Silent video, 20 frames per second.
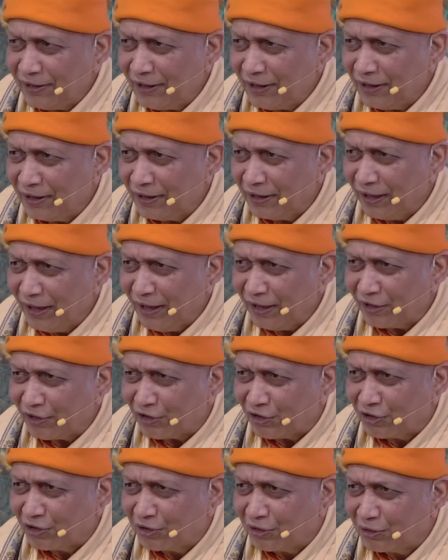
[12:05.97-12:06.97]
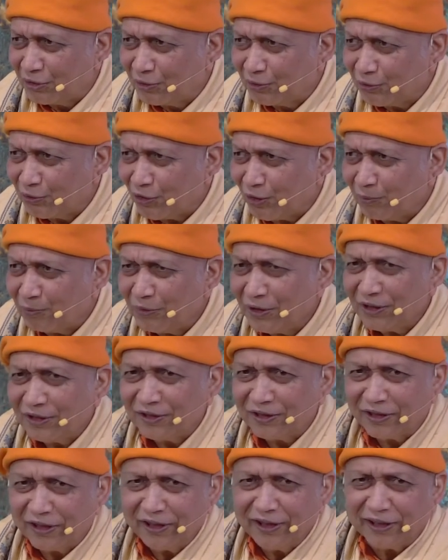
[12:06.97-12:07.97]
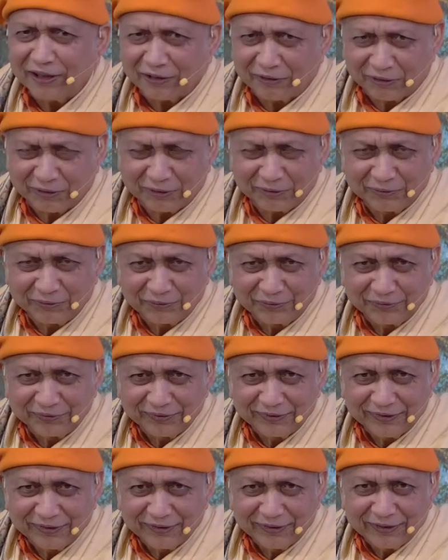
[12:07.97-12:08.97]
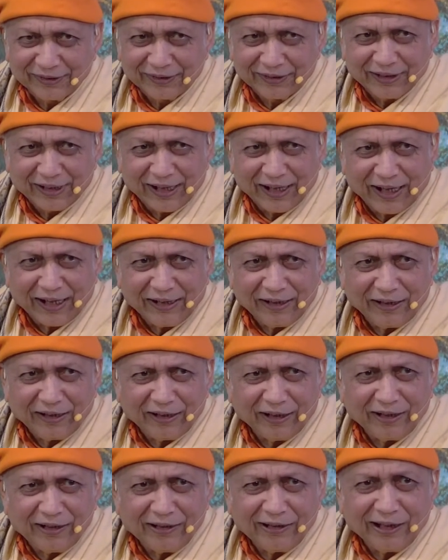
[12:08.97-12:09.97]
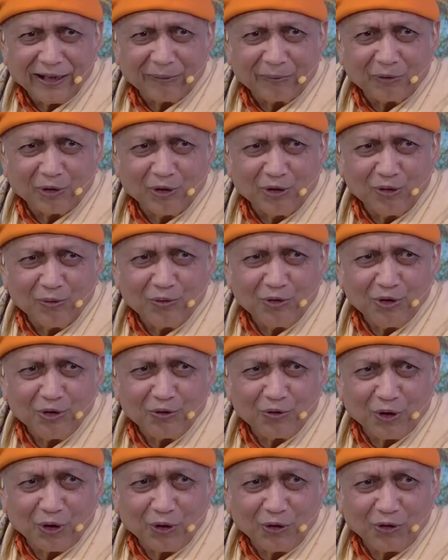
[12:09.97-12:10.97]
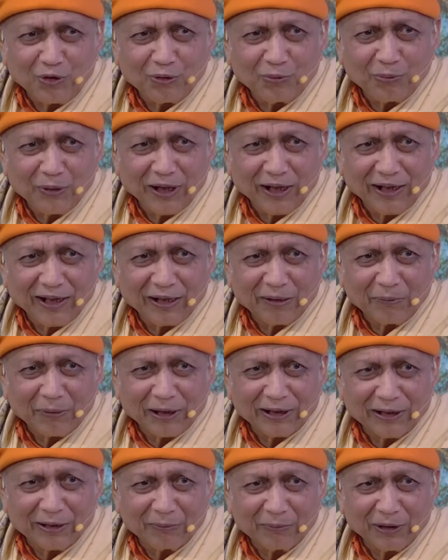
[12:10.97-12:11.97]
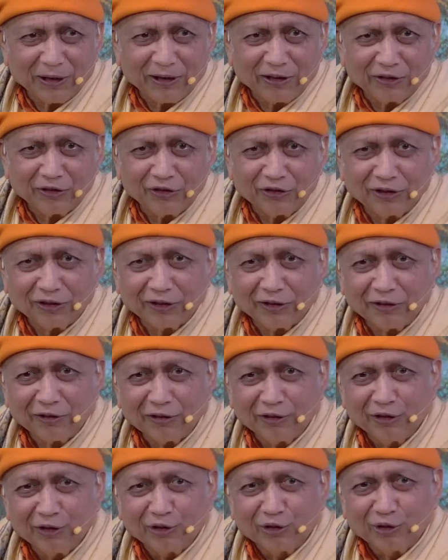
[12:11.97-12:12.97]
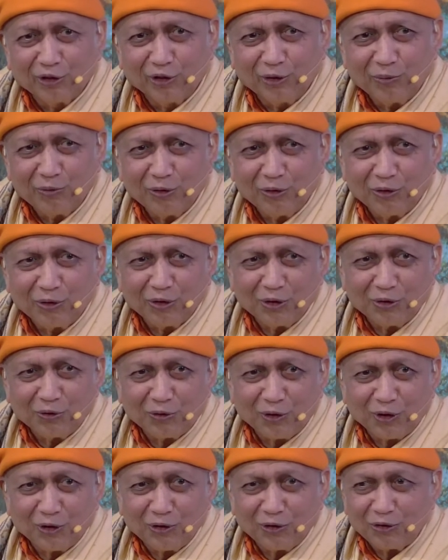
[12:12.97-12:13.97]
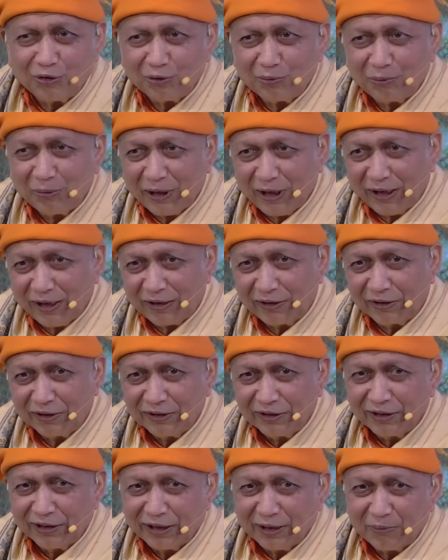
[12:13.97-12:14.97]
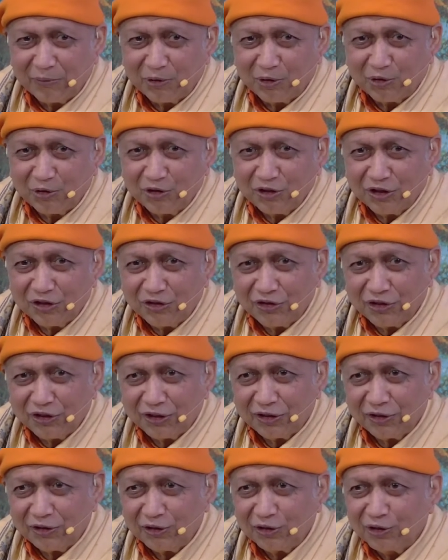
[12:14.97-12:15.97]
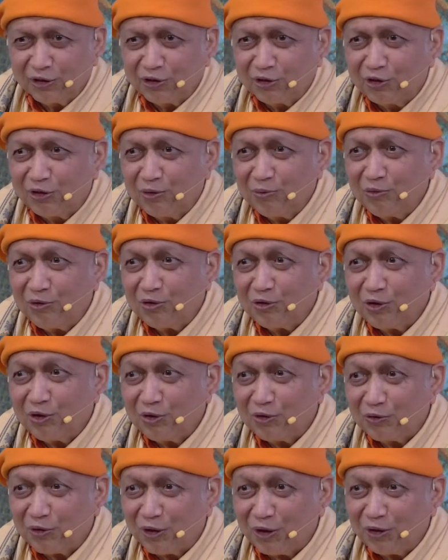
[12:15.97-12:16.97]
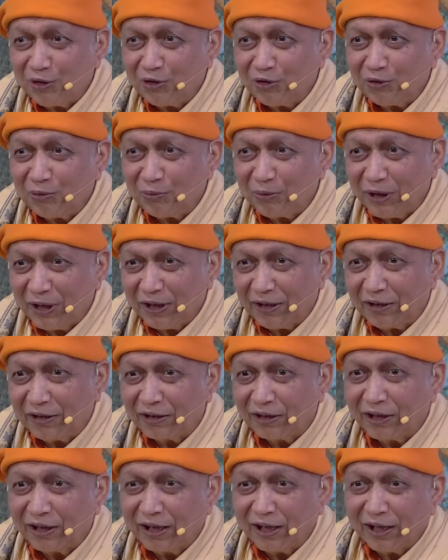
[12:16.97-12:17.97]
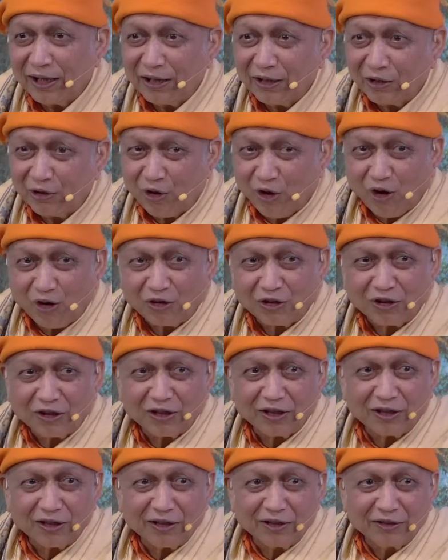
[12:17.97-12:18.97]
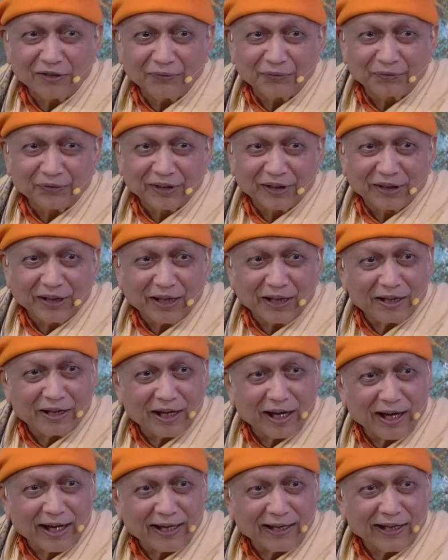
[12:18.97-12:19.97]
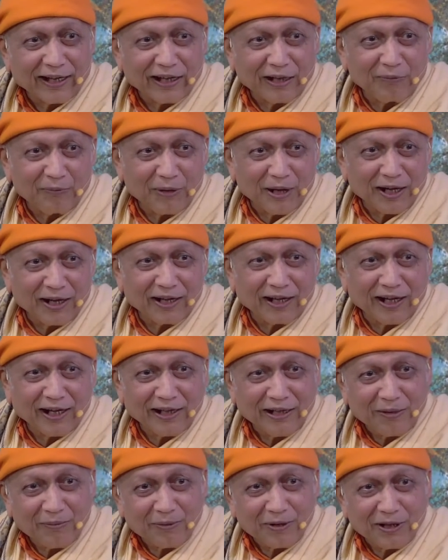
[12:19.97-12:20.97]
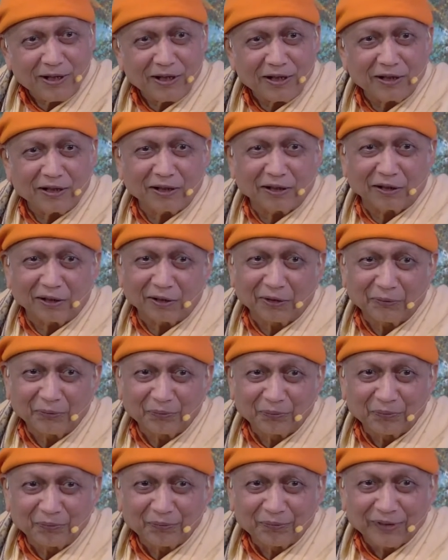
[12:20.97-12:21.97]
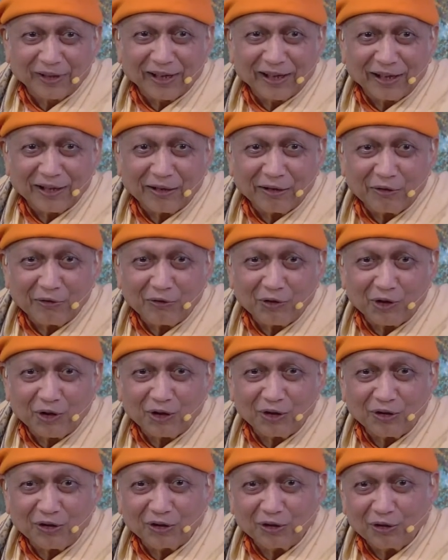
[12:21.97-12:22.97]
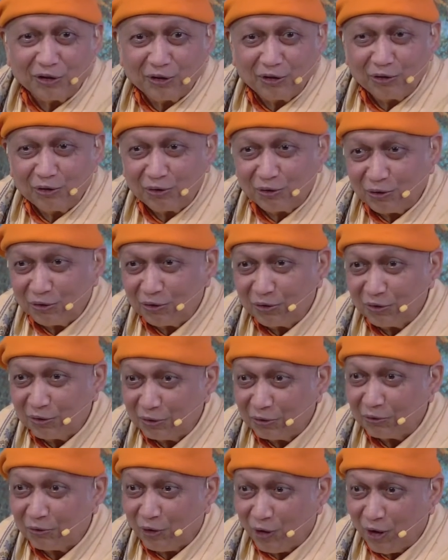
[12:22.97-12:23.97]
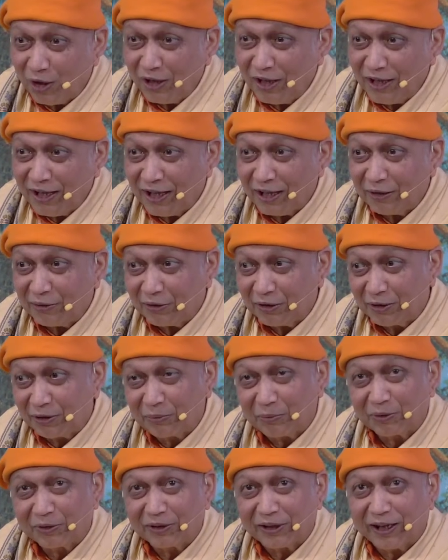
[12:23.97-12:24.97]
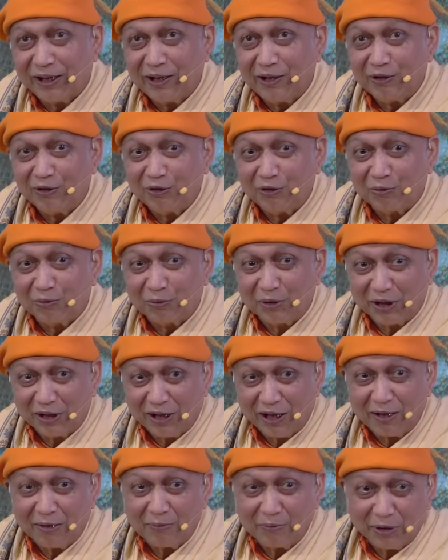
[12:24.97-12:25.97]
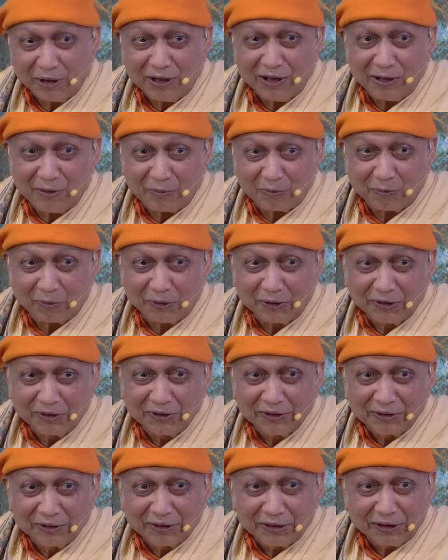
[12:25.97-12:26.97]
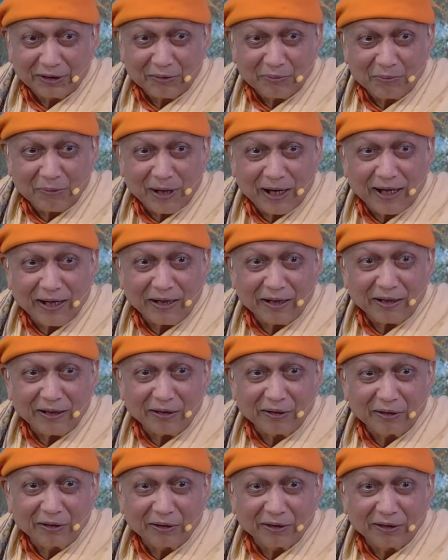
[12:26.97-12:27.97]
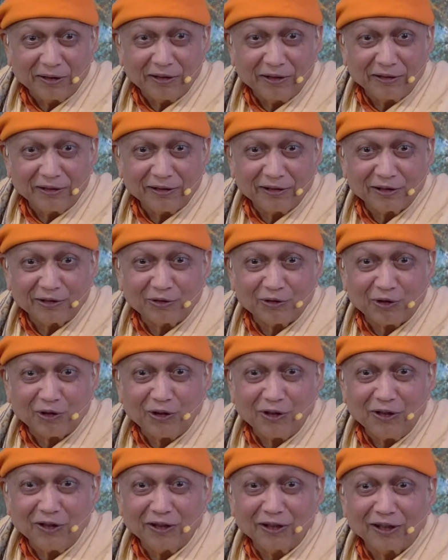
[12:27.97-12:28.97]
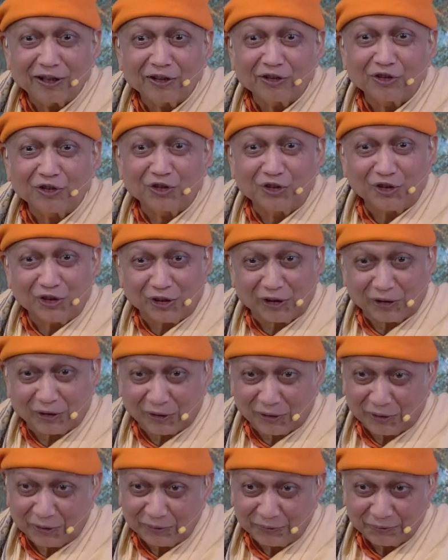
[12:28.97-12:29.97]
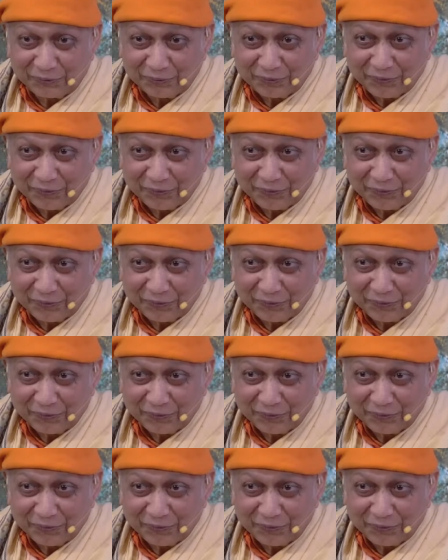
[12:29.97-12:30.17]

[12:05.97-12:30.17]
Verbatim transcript: dozen kids from the street and tell them whom you want to make a mathematician, whom do you want to make a musician, whom do you want to make a doctor. Uh, I can make anybody uh, what you want that child to become. become. Uh, by this is called nurture.